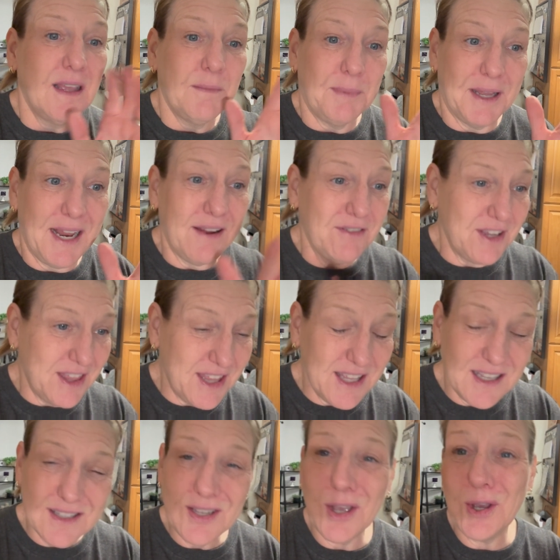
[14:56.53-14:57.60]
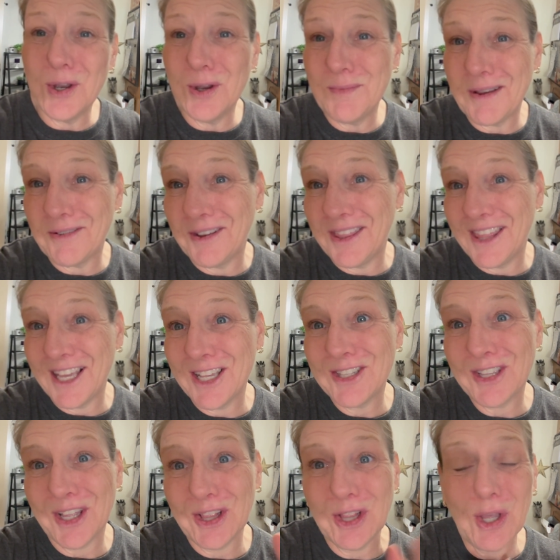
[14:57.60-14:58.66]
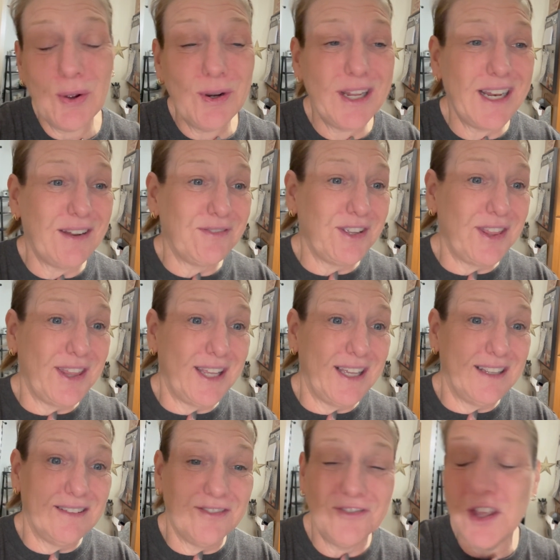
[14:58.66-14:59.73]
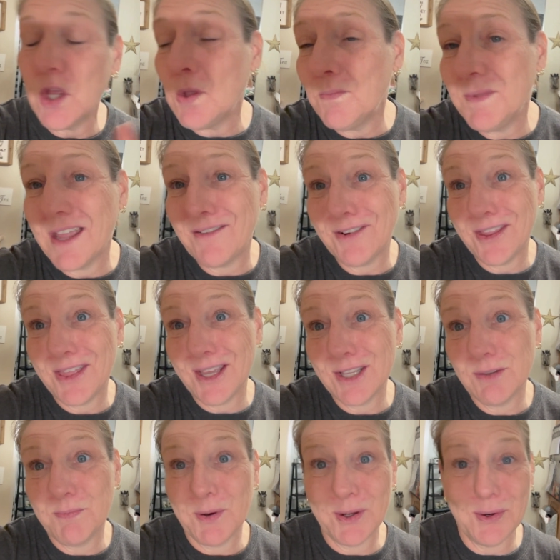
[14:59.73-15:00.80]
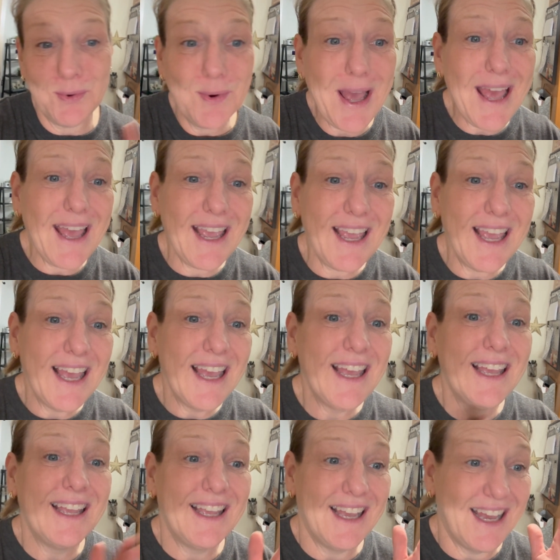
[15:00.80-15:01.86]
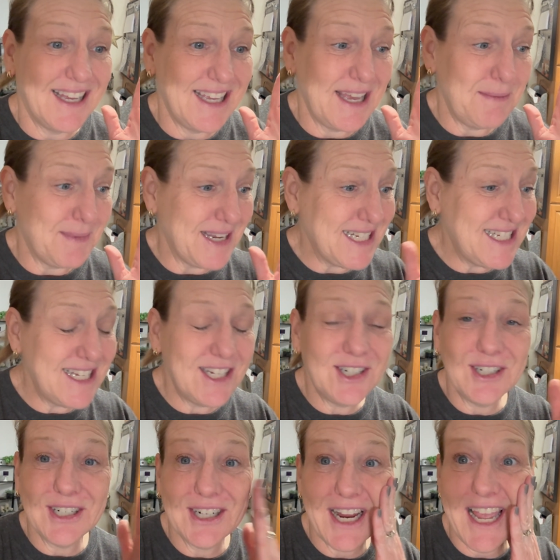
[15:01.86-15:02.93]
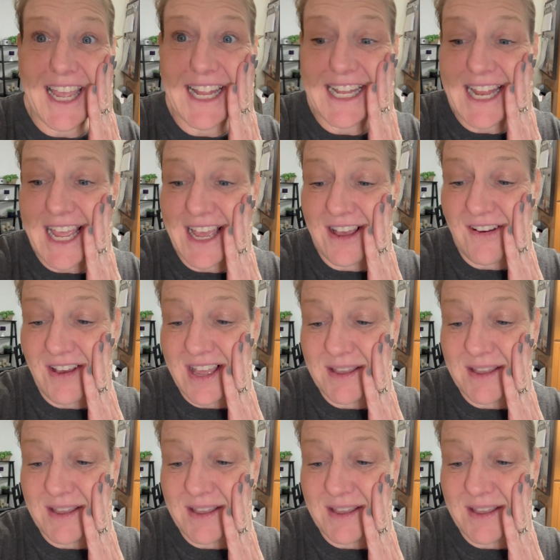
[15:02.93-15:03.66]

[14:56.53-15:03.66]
But everything's home, everything's unloaded, everything's filmed, everything's put away. I ate my dinner, and now I